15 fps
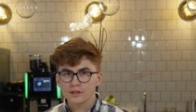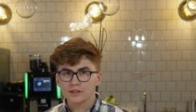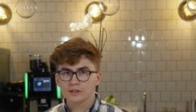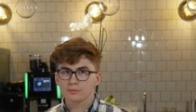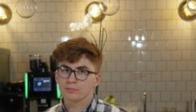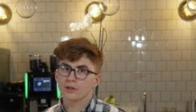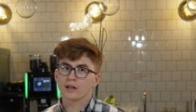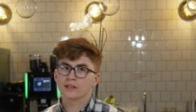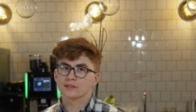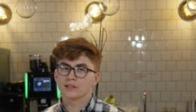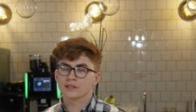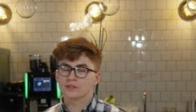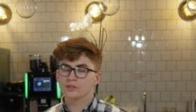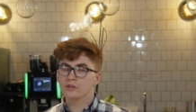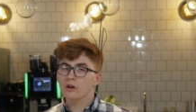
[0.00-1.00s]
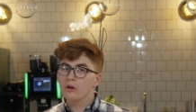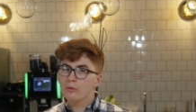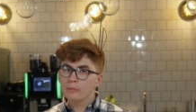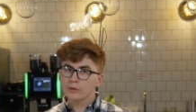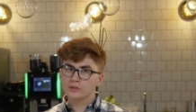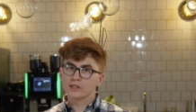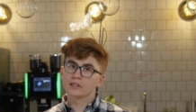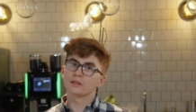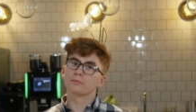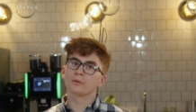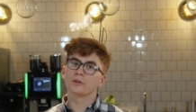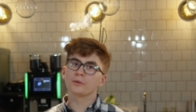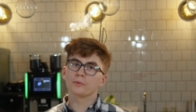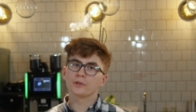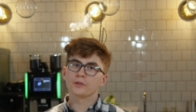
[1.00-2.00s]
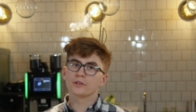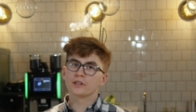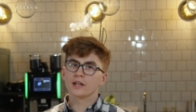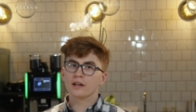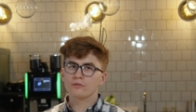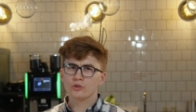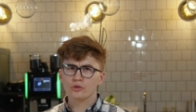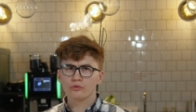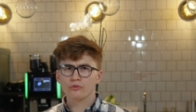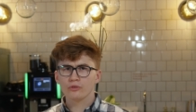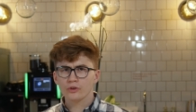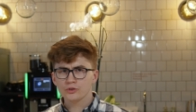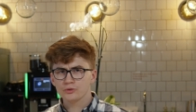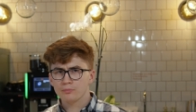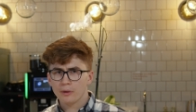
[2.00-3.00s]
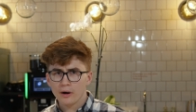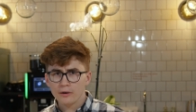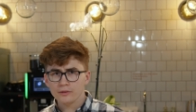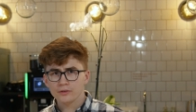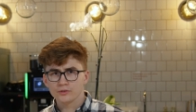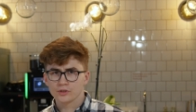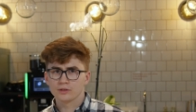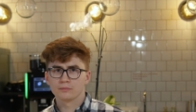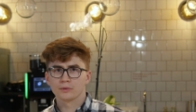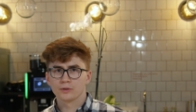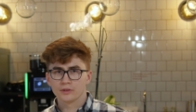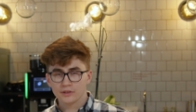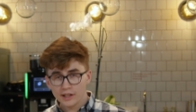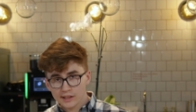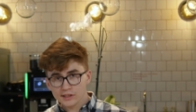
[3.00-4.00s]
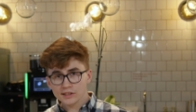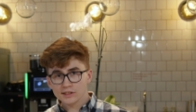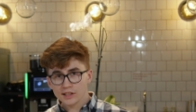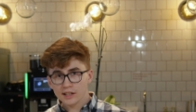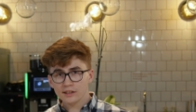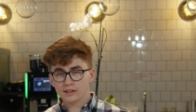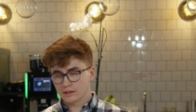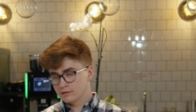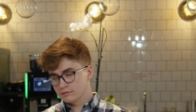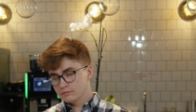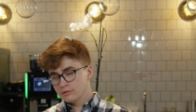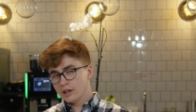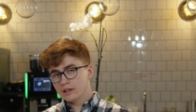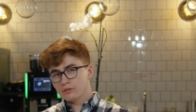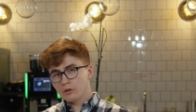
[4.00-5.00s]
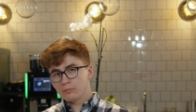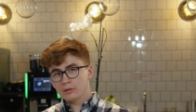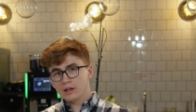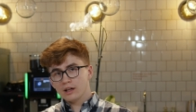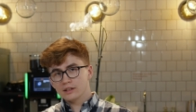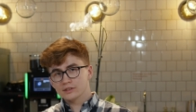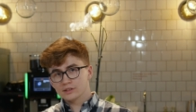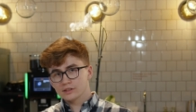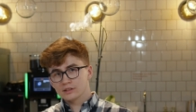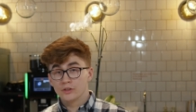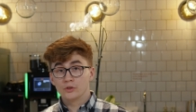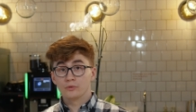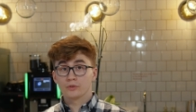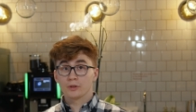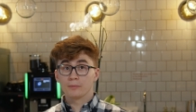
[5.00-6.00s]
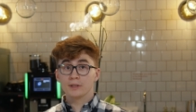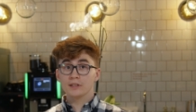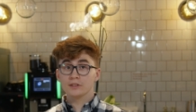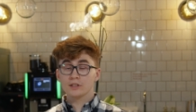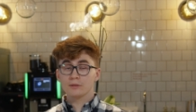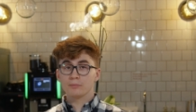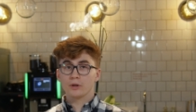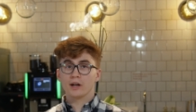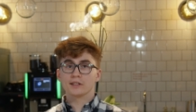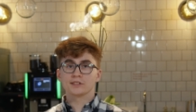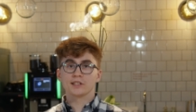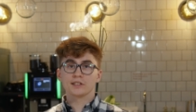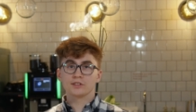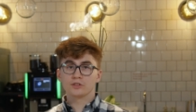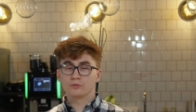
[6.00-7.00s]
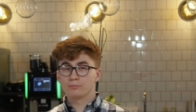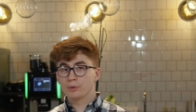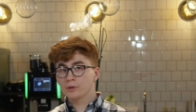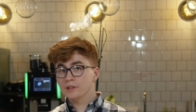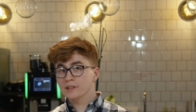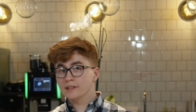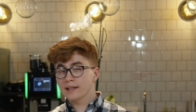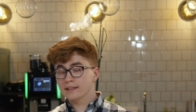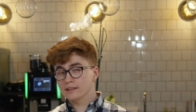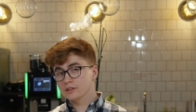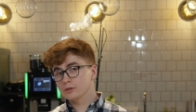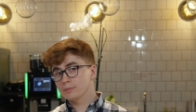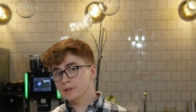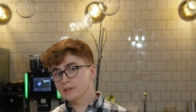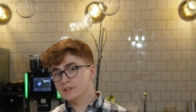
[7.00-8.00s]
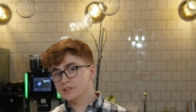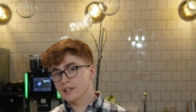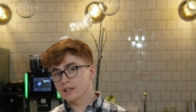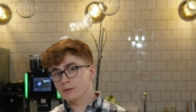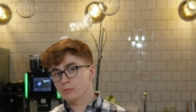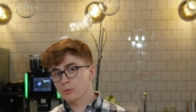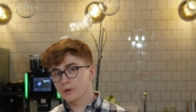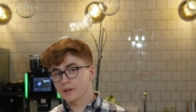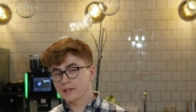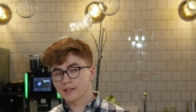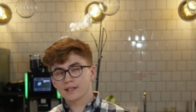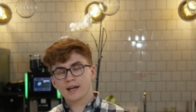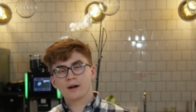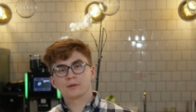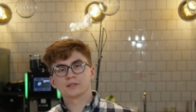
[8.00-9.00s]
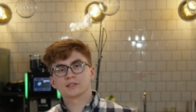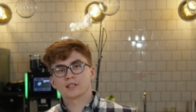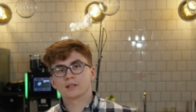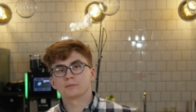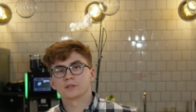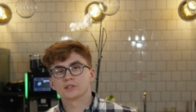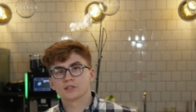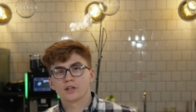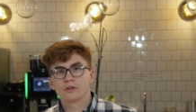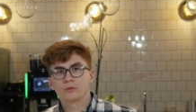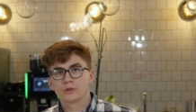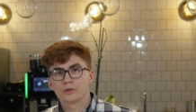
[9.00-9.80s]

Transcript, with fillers: of this process. You're almost at the point where you're gonna have your first partners on board. That's exciting. Round of applause. You've committed to the process, you've put in that little bit of setup work, and now it's time to start